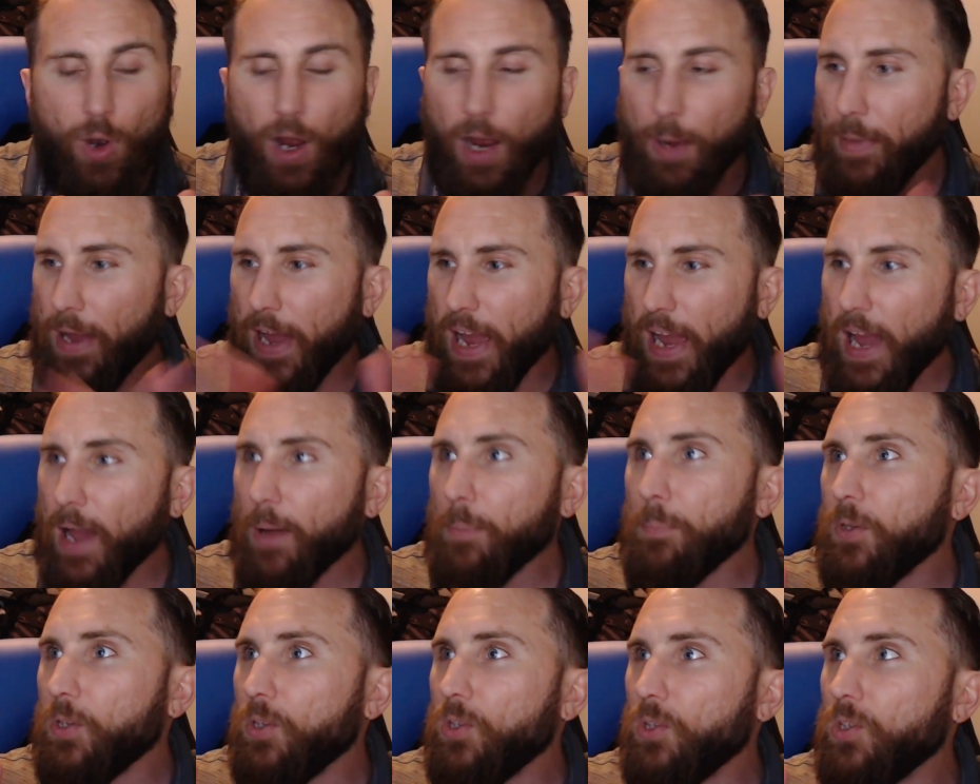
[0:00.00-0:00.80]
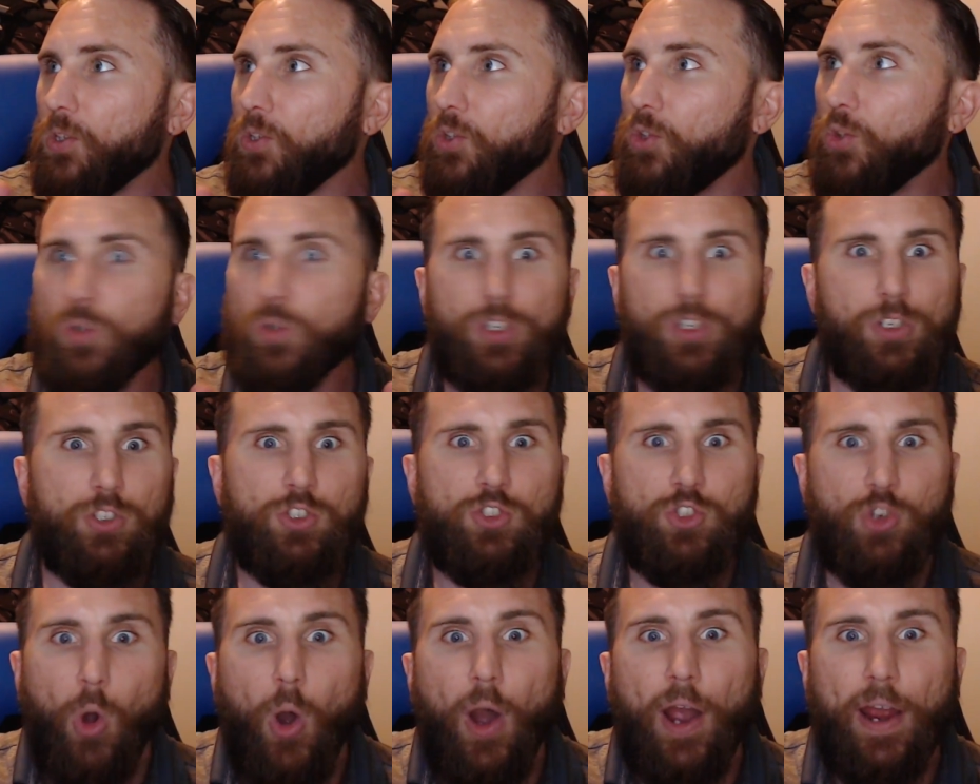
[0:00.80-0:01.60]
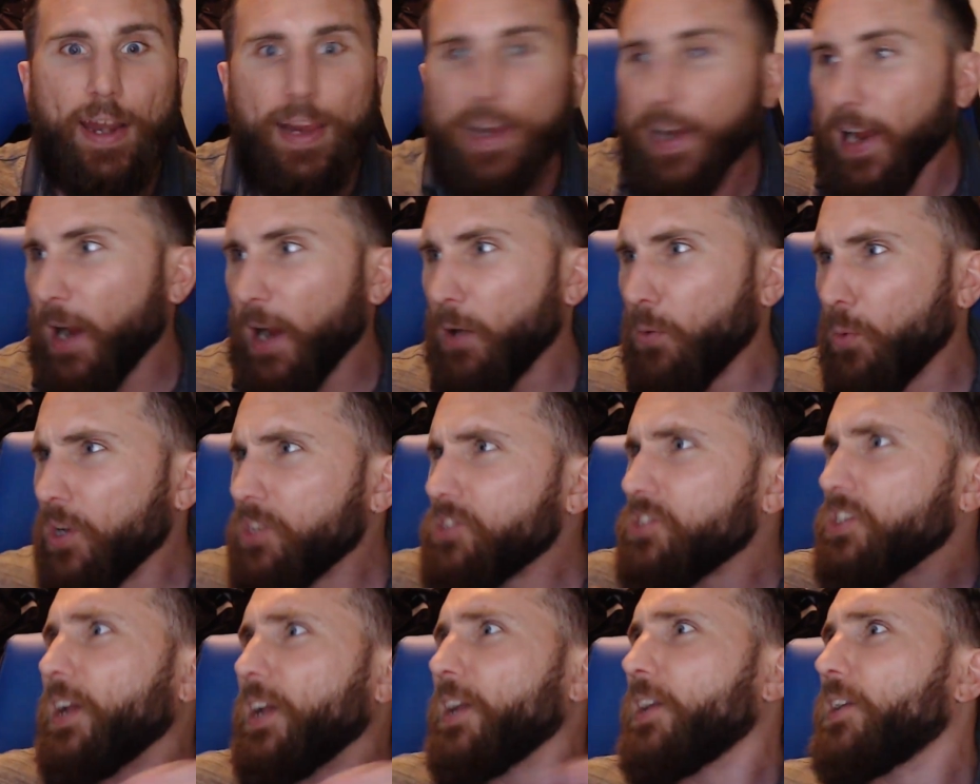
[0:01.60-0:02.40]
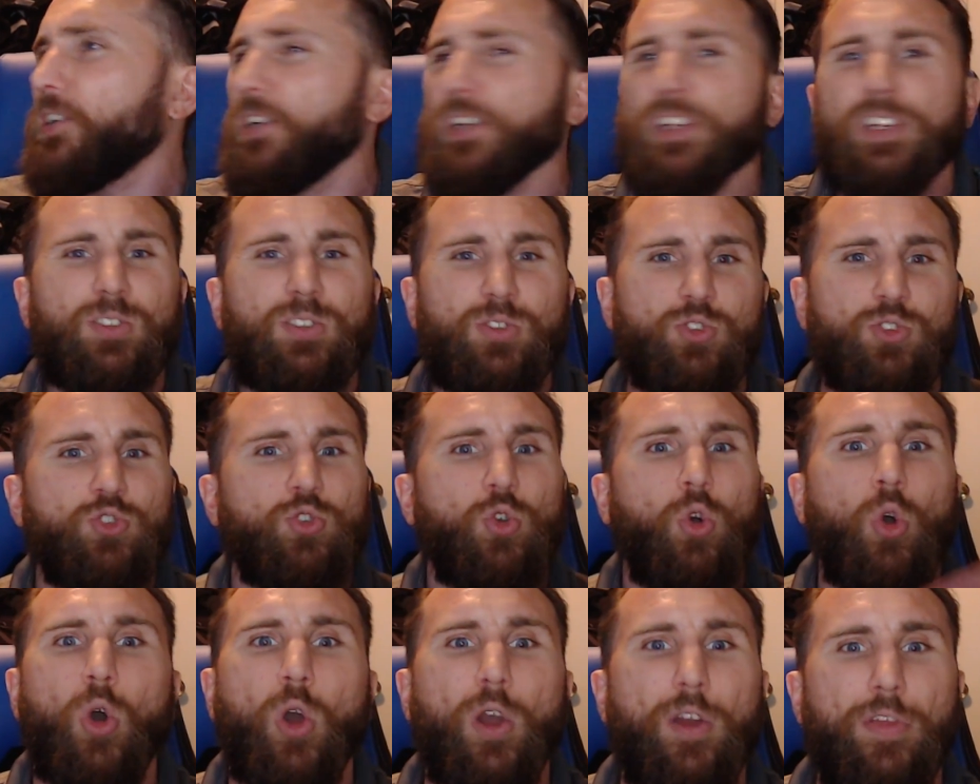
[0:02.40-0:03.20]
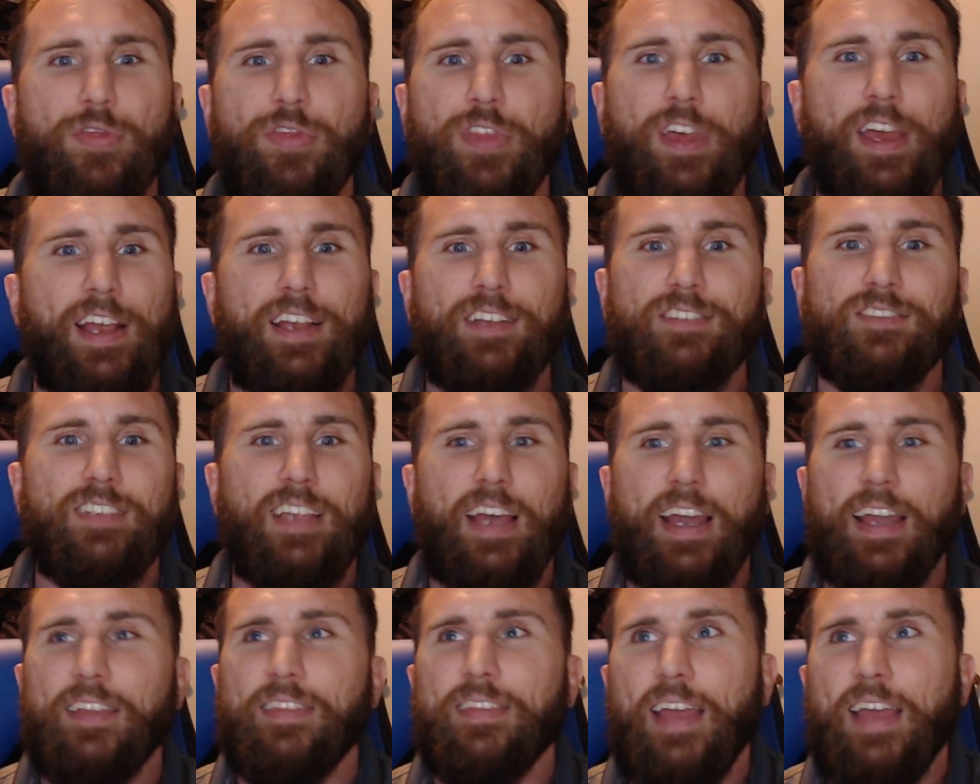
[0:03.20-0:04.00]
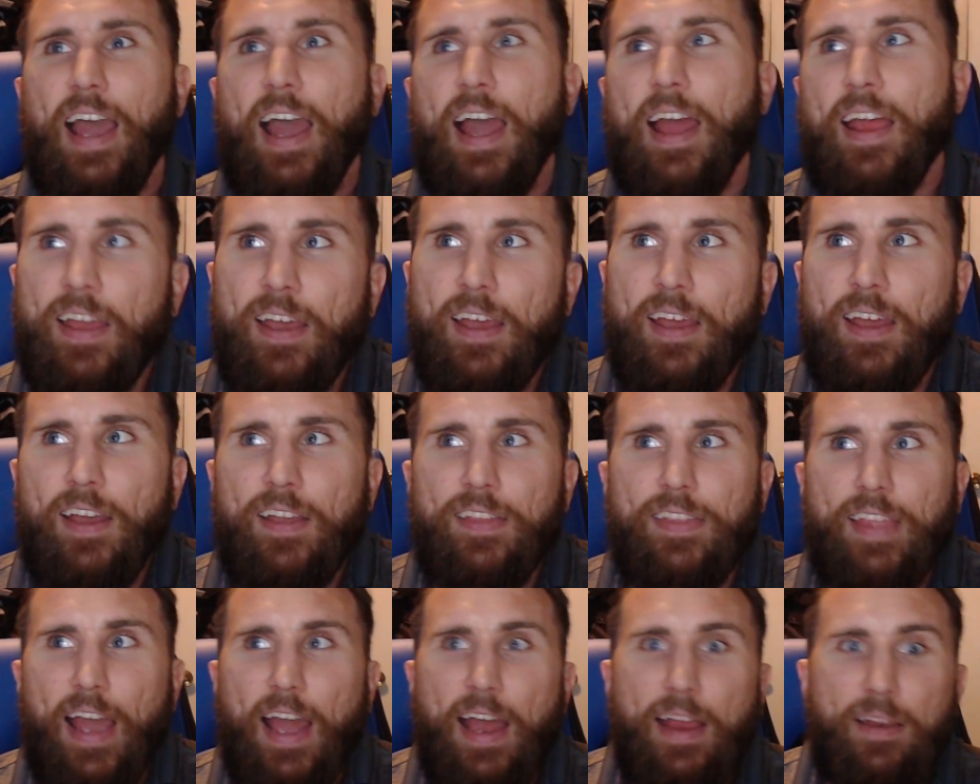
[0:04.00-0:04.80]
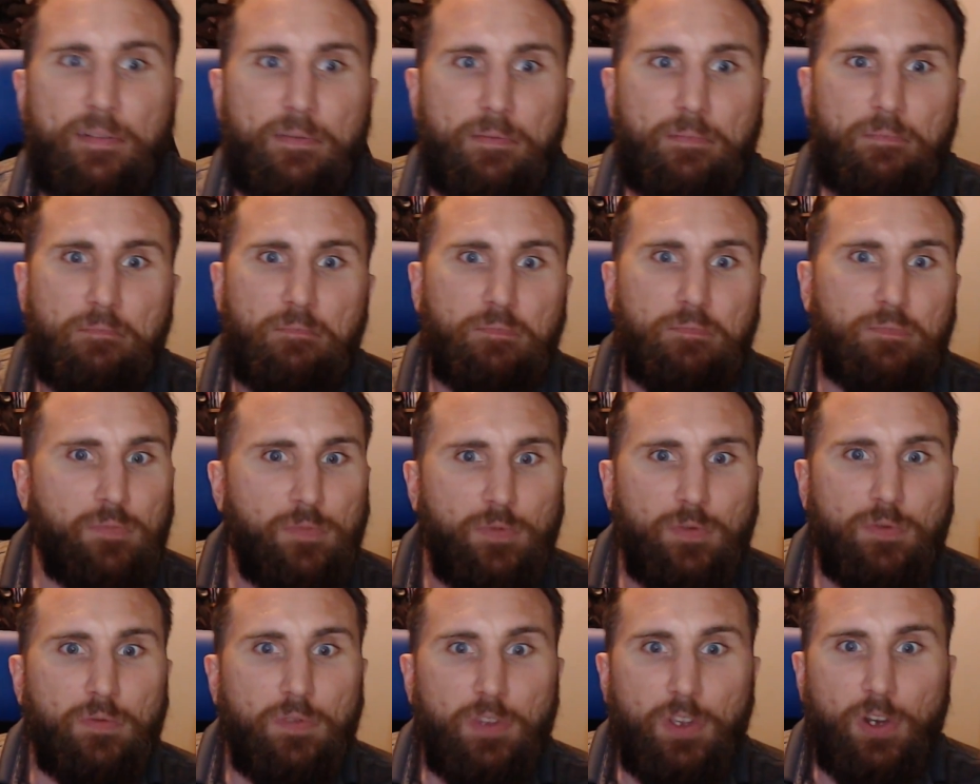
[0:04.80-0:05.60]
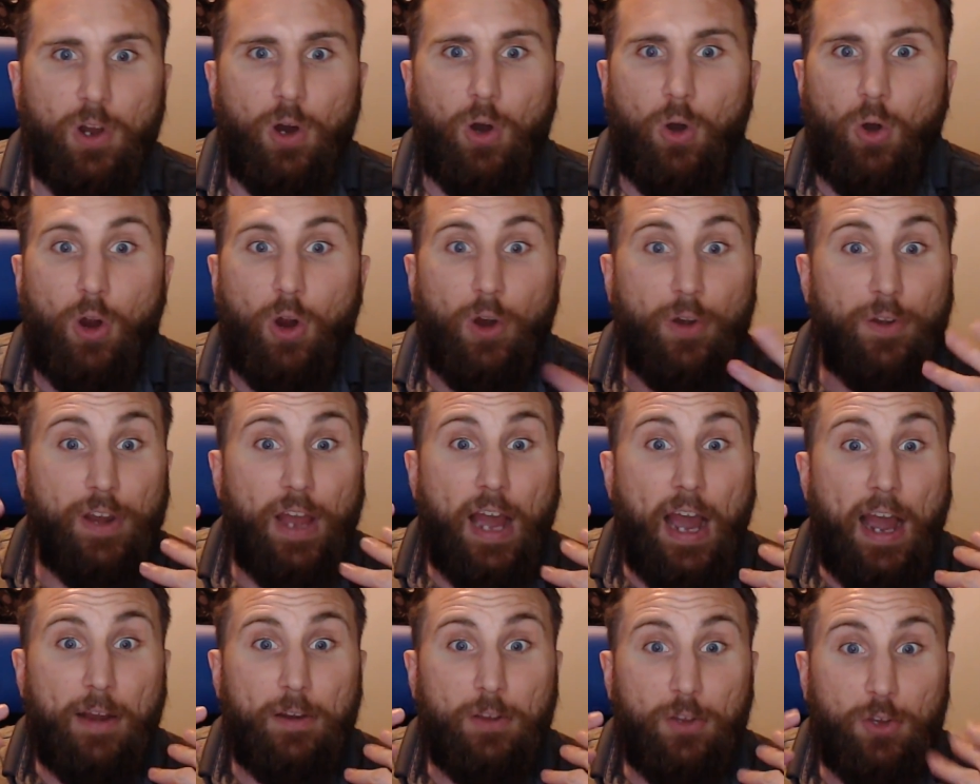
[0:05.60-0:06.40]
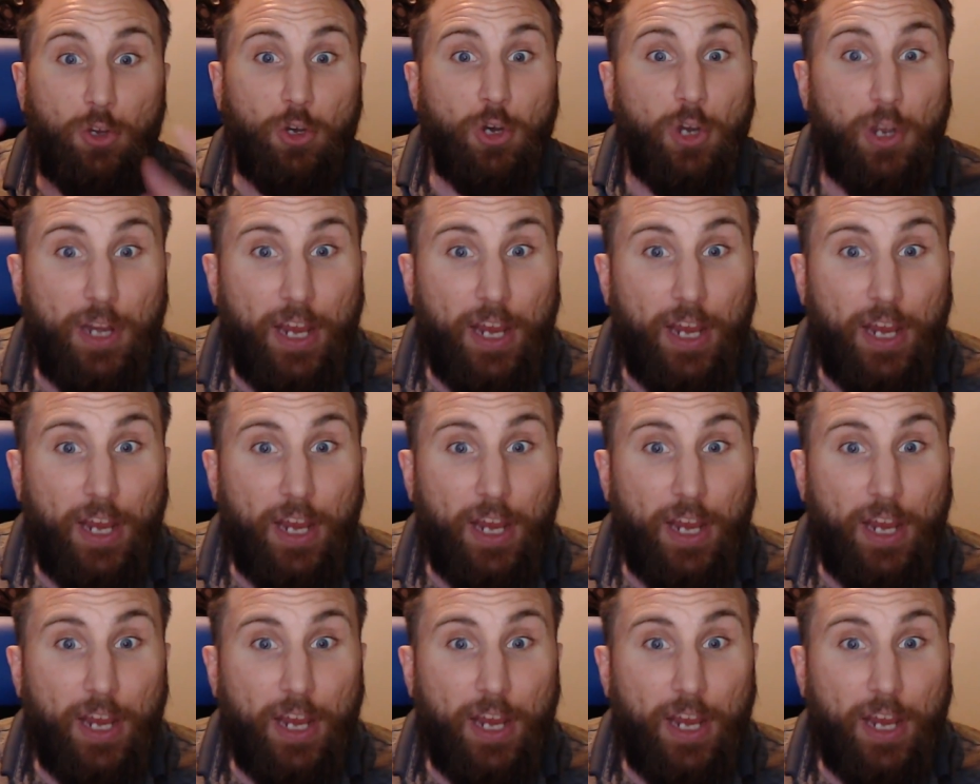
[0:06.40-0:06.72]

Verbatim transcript: I'm happy you enjoyed it. I wish I could enjoy things like that that you know are not good.